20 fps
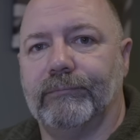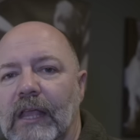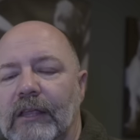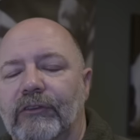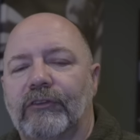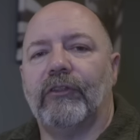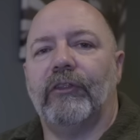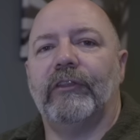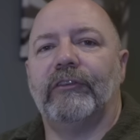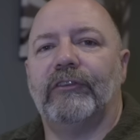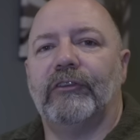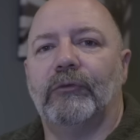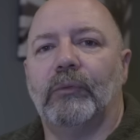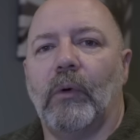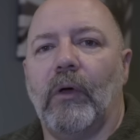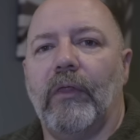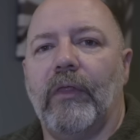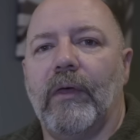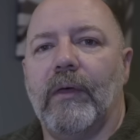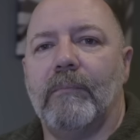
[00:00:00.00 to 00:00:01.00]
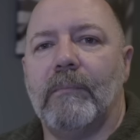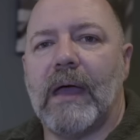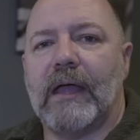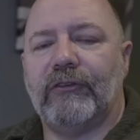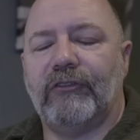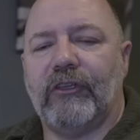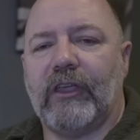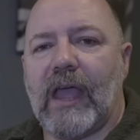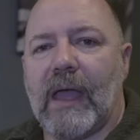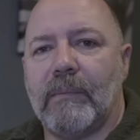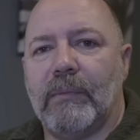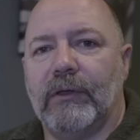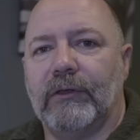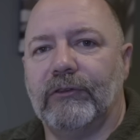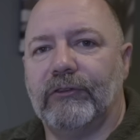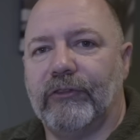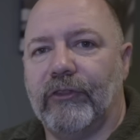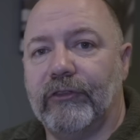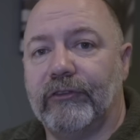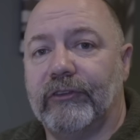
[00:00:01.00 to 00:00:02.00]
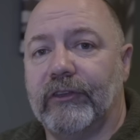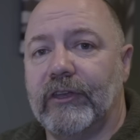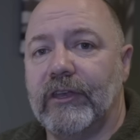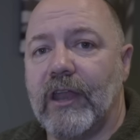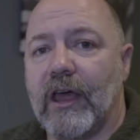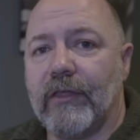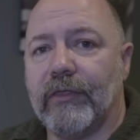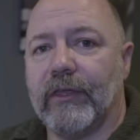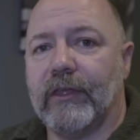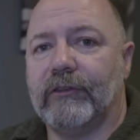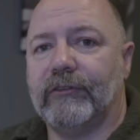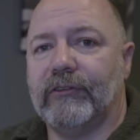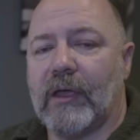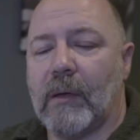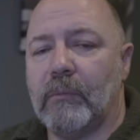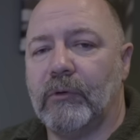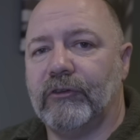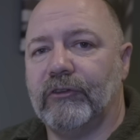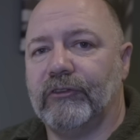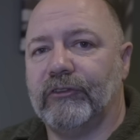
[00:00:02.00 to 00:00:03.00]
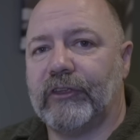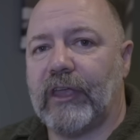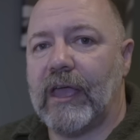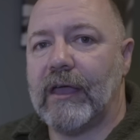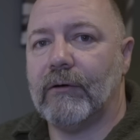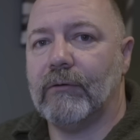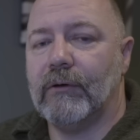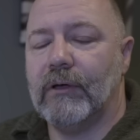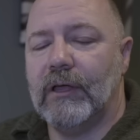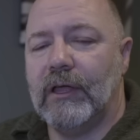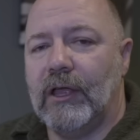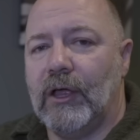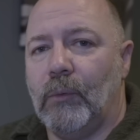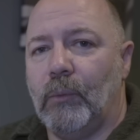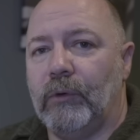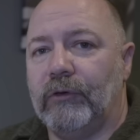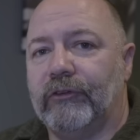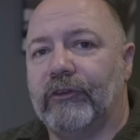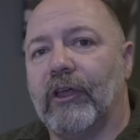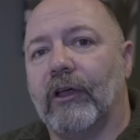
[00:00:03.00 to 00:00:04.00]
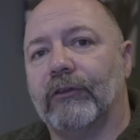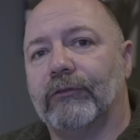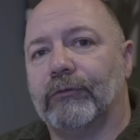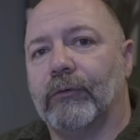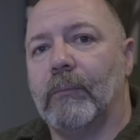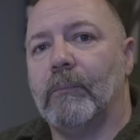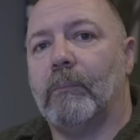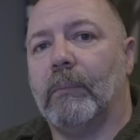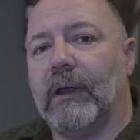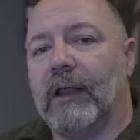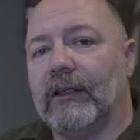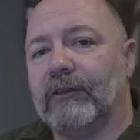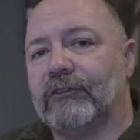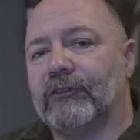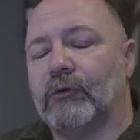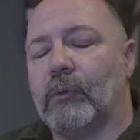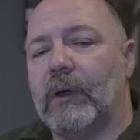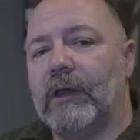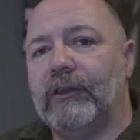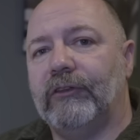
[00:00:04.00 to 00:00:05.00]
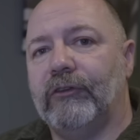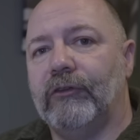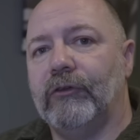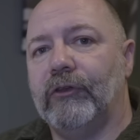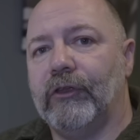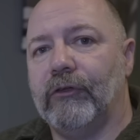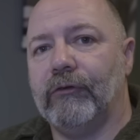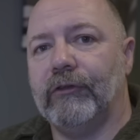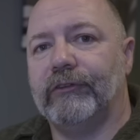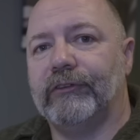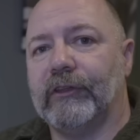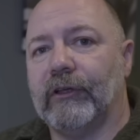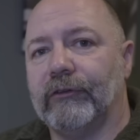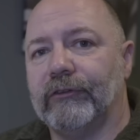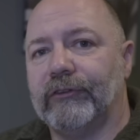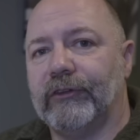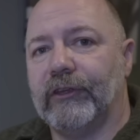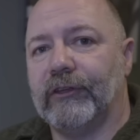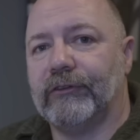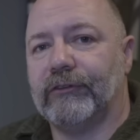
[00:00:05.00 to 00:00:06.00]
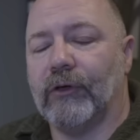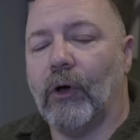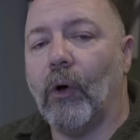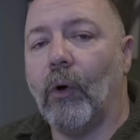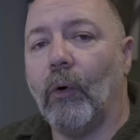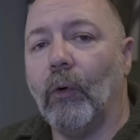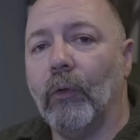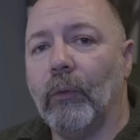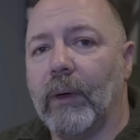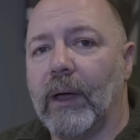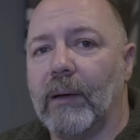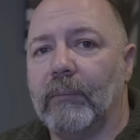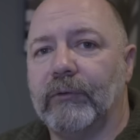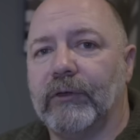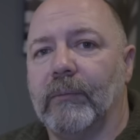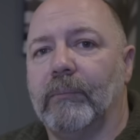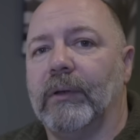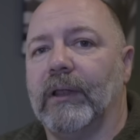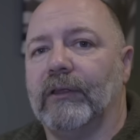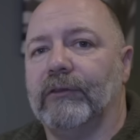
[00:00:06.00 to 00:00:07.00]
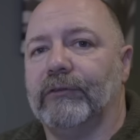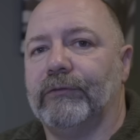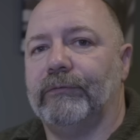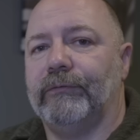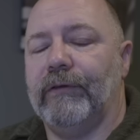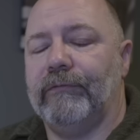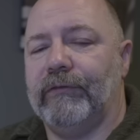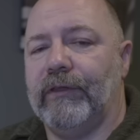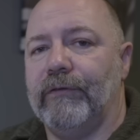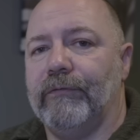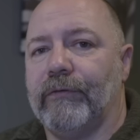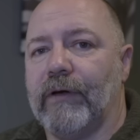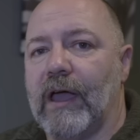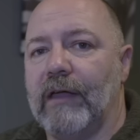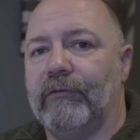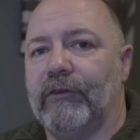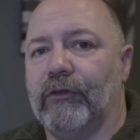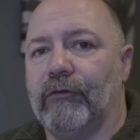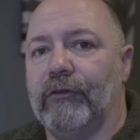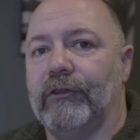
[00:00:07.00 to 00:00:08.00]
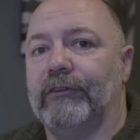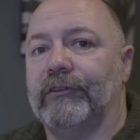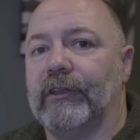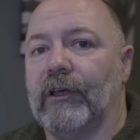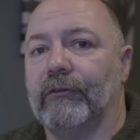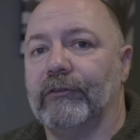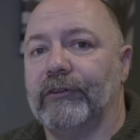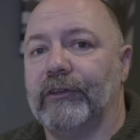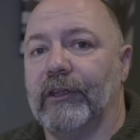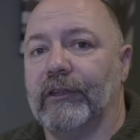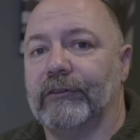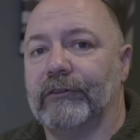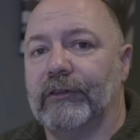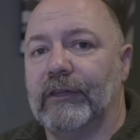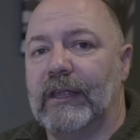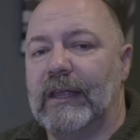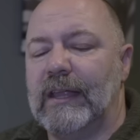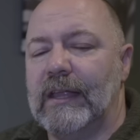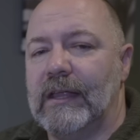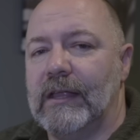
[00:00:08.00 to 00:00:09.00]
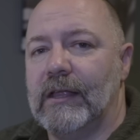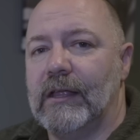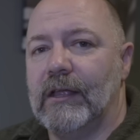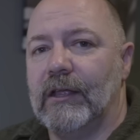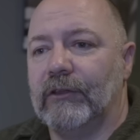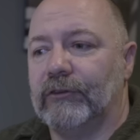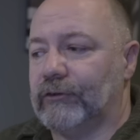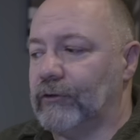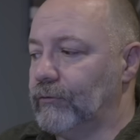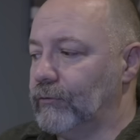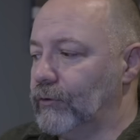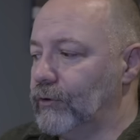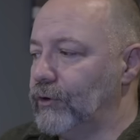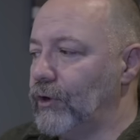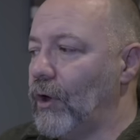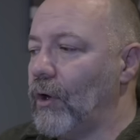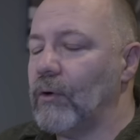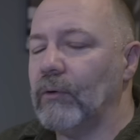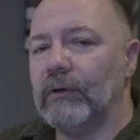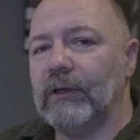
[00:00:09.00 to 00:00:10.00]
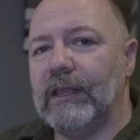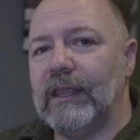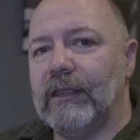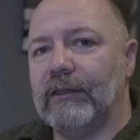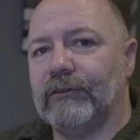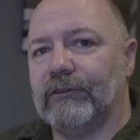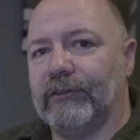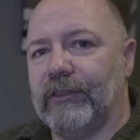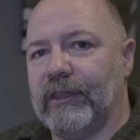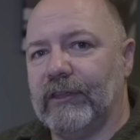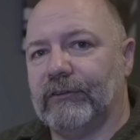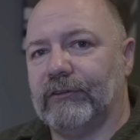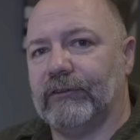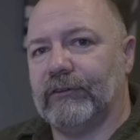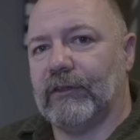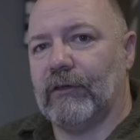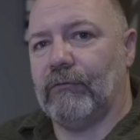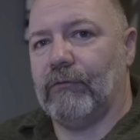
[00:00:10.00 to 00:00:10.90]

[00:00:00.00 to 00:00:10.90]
So this is where the magic happens. So there's another temperature scale, which goes from +22 degrees Celsius all the way up to +55 degrees Celsius. So not only is this a